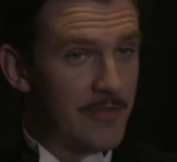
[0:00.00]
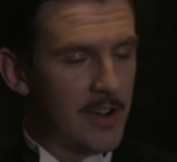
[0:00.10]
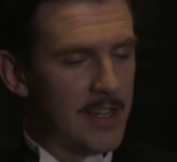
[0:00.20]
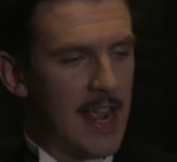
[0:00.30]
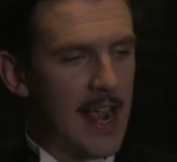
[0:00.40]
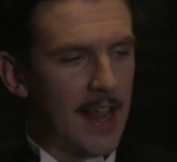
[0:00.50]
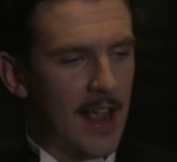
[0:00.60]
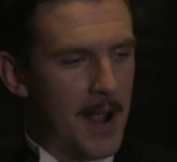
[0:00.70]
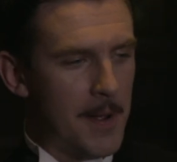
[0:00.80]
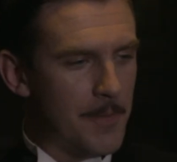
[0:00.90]
fun gang.
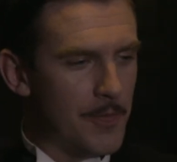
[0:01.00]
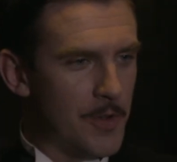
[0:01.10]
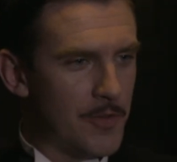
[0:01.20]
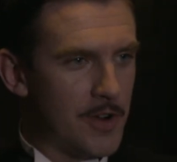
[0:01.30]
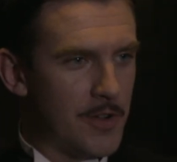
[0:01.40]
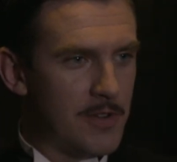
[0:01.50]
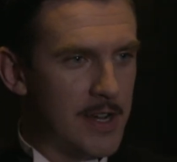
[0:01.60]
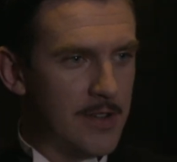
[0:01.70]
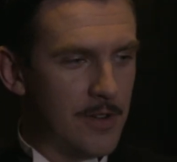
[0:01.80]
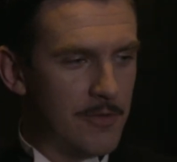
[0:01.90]
We've got a
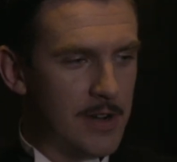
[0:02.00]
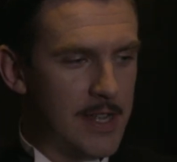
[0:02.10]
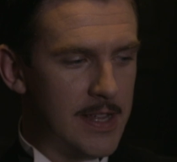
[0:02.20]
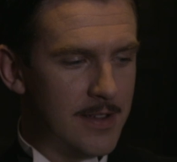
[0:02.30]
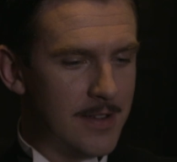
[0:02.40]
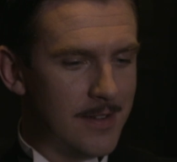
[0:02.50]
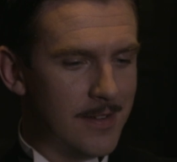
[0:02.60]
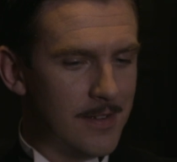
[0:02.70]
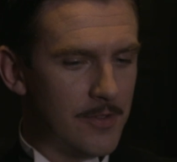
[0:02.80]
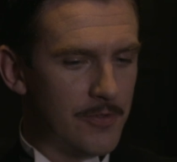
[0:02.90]
really
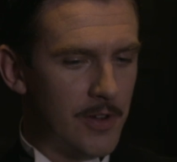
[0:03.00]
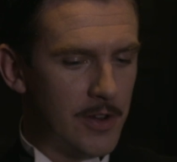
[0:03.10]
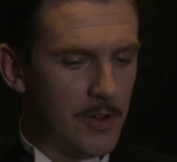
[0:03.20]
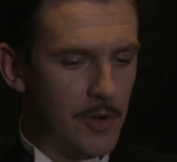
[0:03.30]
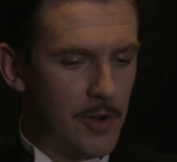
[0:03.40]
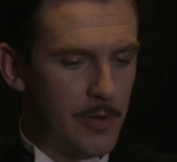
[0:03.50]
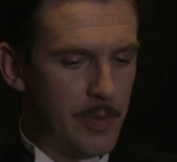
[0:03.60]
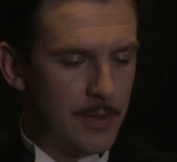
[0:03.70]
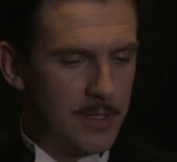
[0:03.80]
fun group of people.